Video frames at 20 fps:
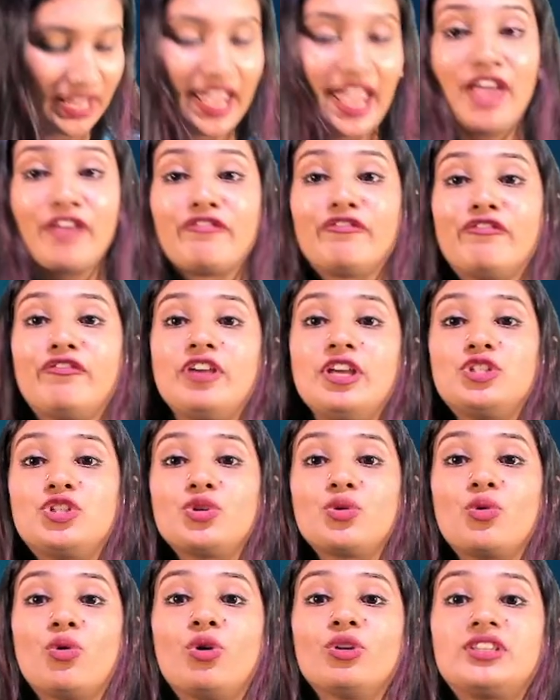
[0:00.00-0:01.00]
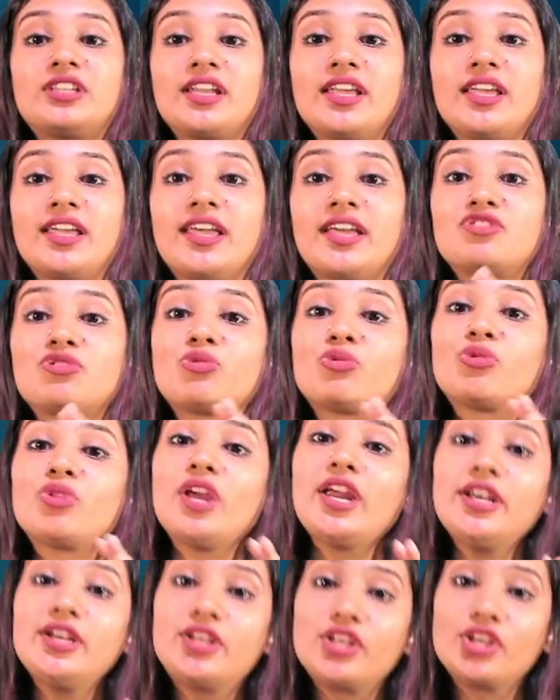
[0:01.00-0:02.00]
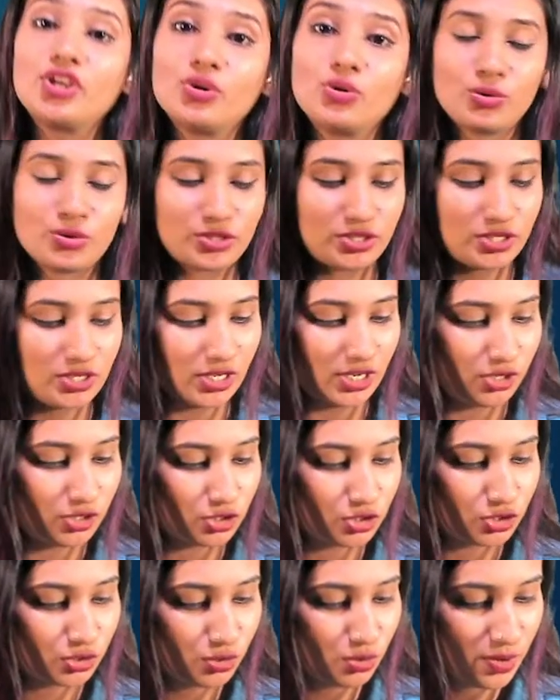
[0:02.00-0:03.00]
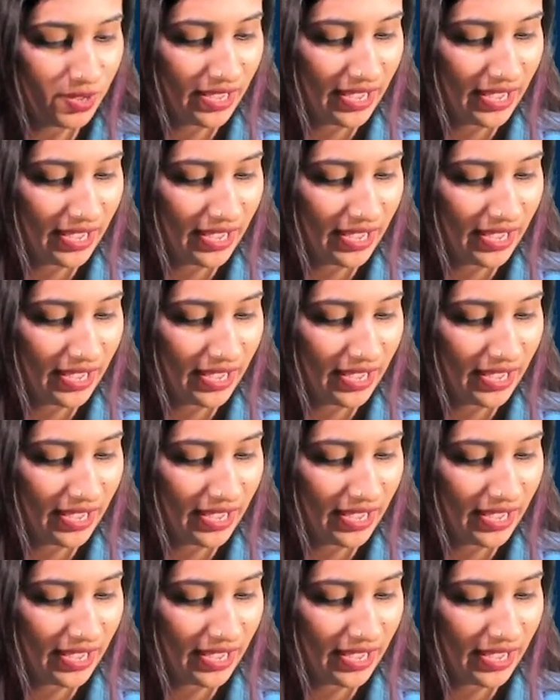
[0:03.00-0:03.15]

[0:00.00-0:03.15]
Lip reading: Fe2O3 get reduced into